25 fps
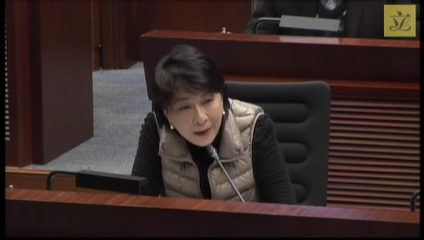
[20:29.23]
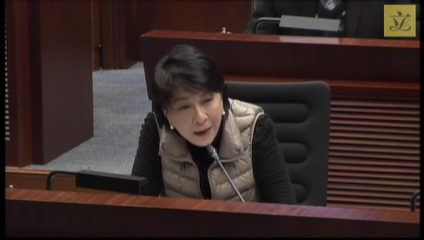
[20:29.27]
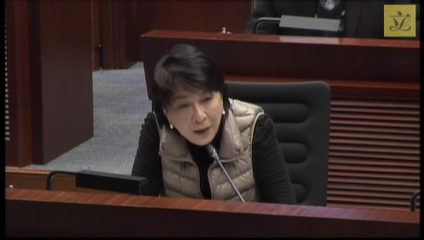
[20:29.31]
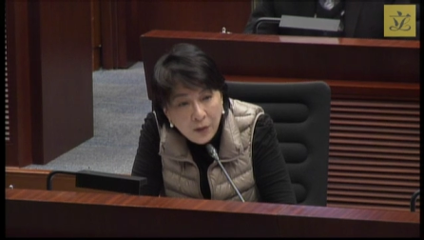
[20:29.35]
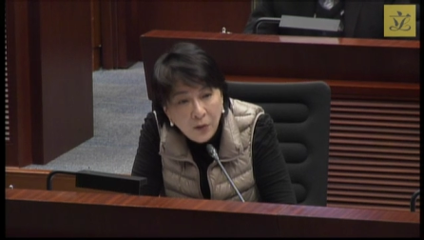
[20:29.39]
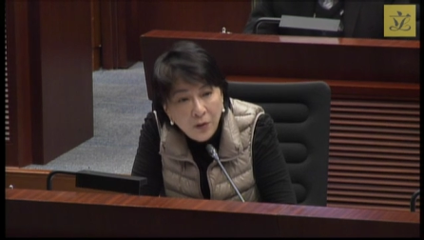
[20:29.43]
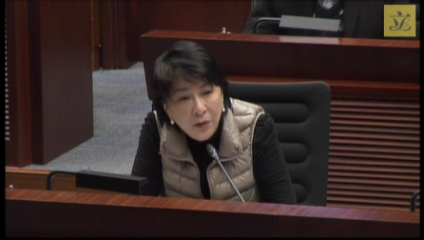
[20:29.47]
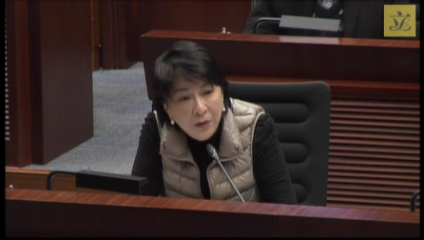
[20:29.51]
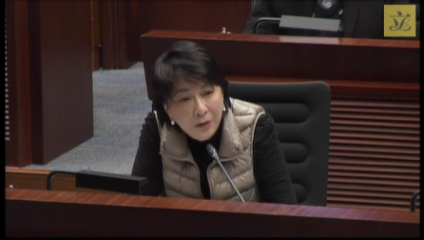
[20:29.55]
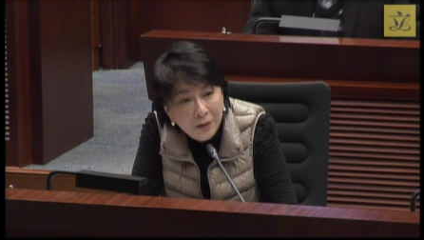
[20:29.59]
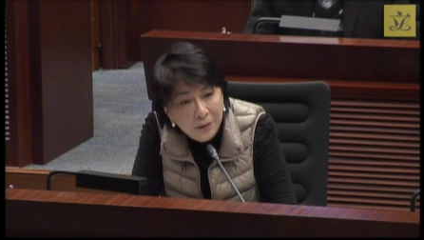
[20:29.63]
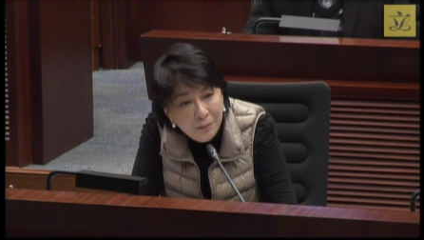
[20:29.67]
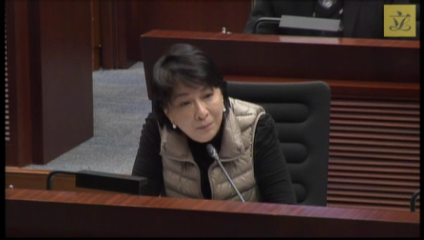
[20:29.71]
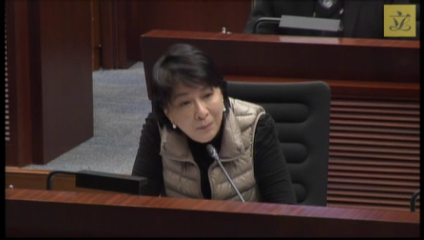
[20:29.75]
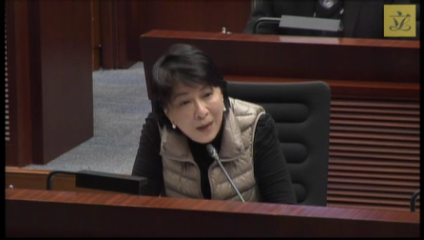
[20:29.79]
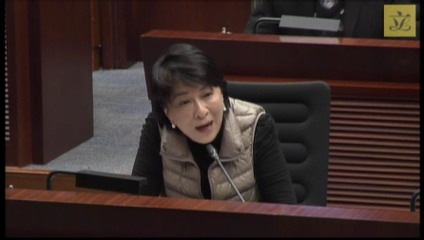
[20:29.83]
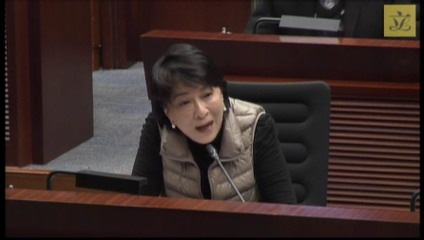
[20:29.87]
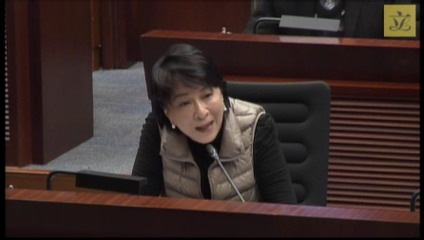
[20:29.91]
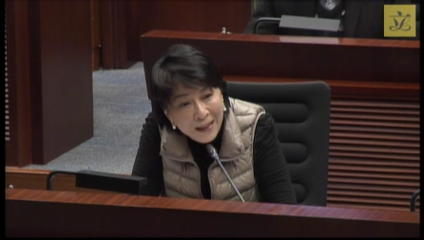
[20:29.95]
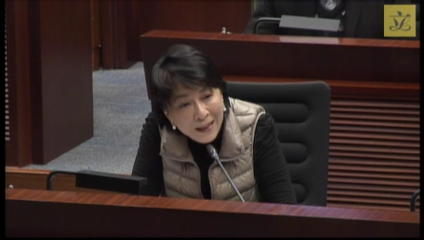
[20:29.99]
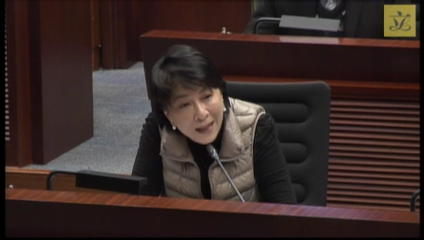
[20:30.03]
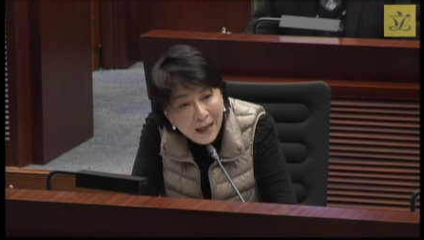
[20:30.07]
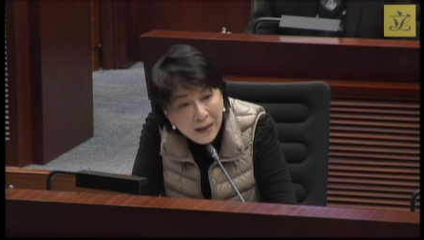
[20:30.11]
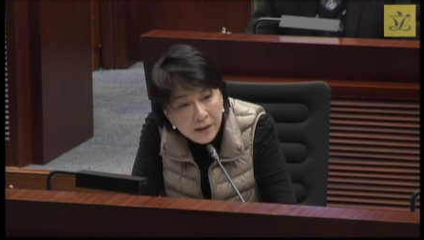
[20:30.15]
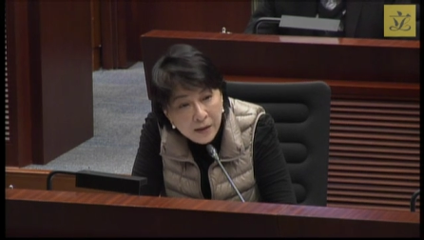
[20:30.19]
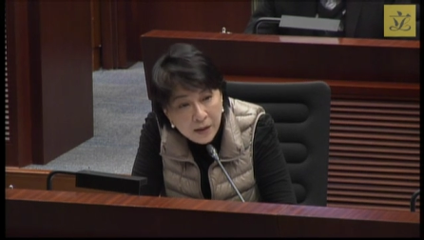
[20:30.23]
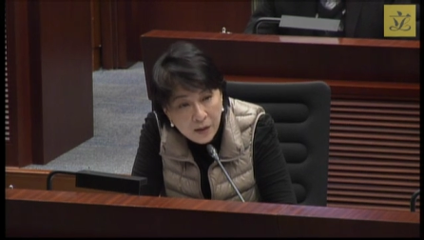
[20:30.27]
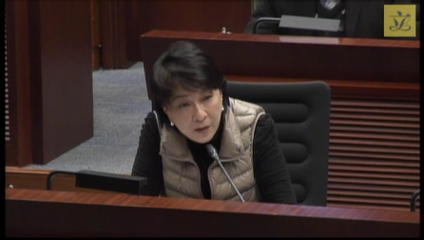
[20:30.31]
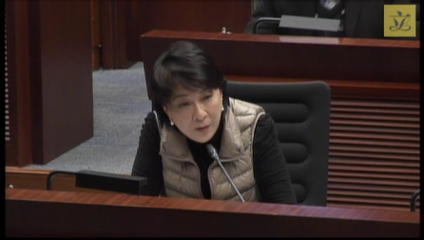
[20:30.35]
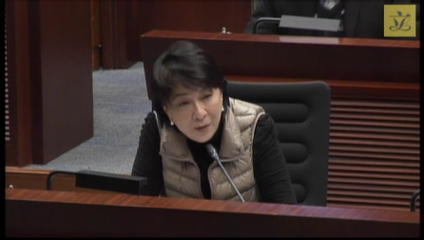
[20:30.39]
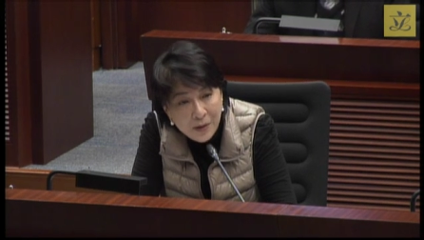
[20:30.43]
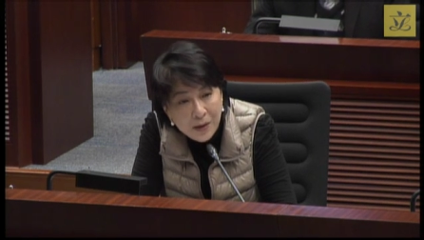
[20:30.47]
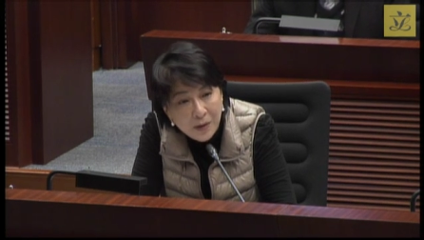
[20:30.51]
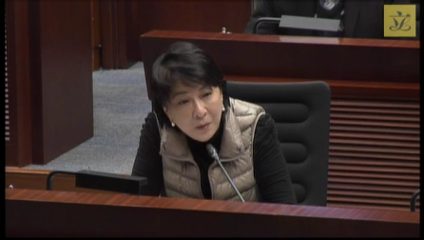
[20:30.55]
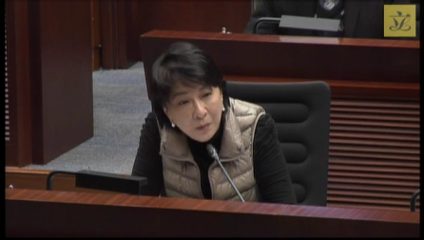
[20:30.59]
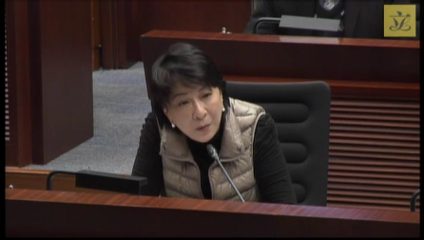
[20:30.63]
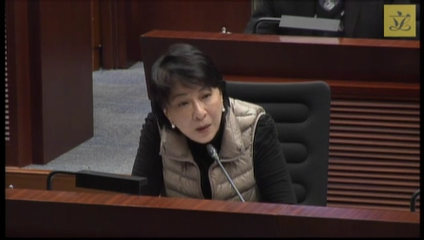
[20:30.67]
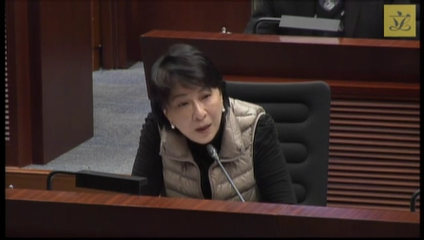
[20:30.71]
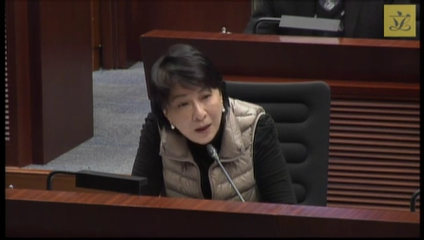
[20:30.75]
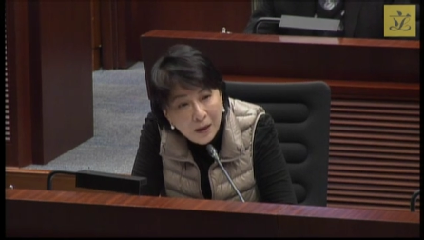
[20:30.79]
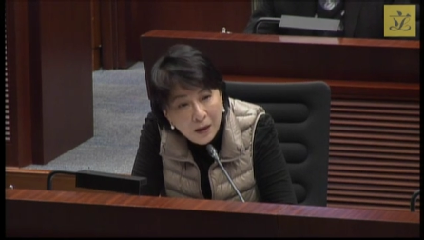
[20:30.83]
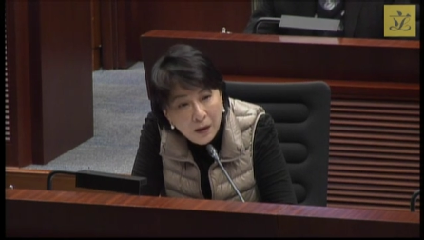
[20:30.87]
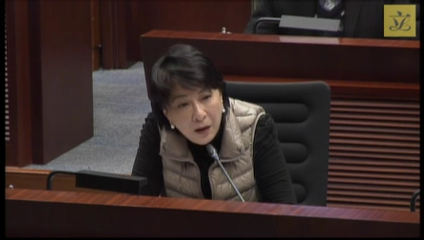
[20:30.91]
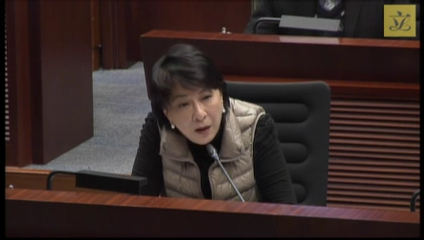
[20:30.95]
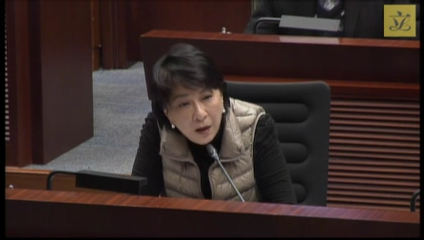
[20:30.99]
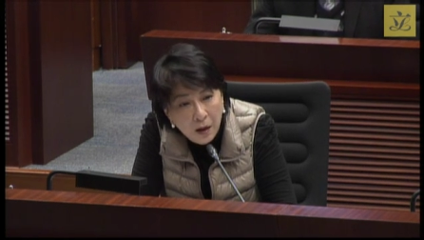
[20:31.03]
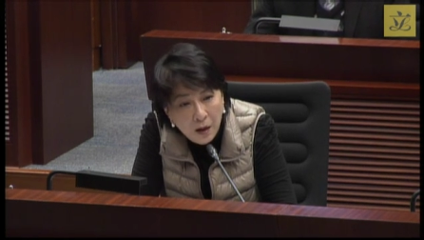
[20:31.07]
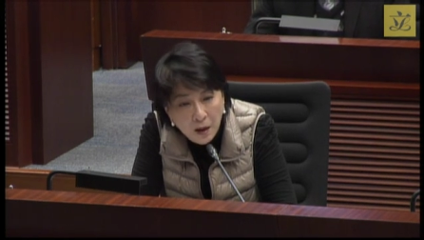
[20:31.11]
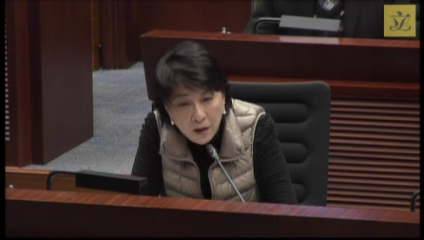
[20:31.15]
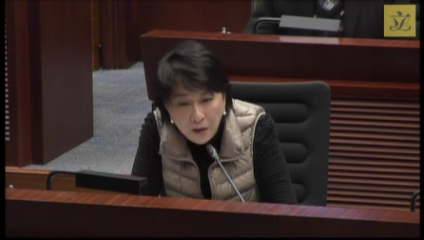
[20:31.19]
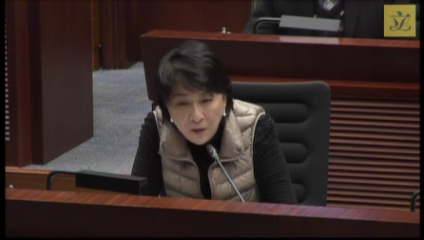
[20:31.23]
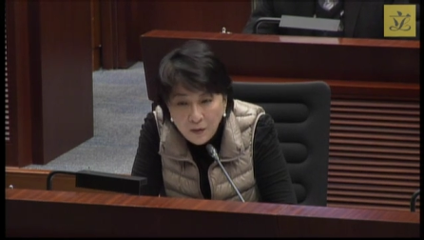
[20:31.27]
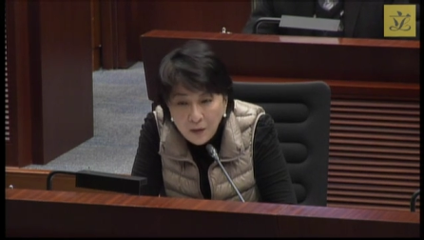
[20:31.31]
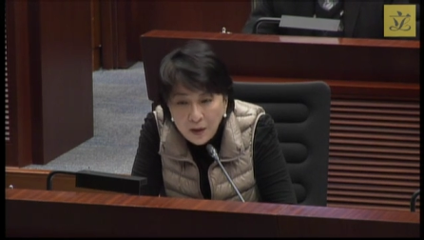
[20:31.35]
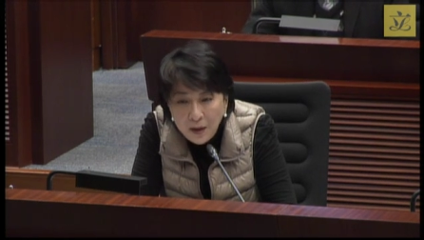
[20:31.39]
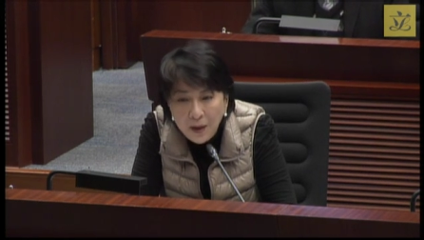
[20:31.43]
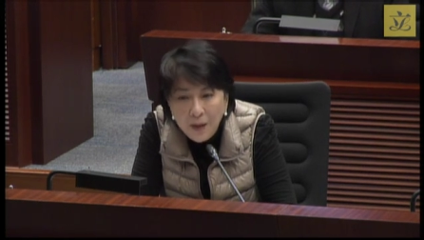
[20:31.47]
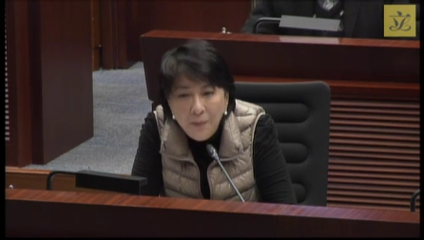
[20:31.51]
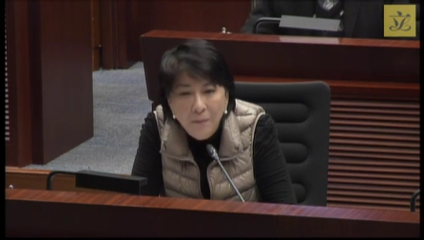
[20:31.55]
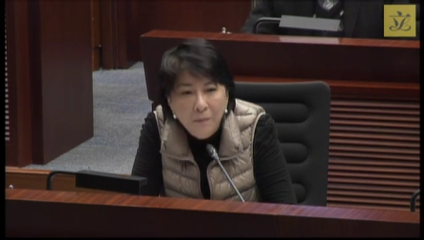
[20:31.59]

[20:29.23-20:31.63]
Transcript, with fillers: How about allowing them to buy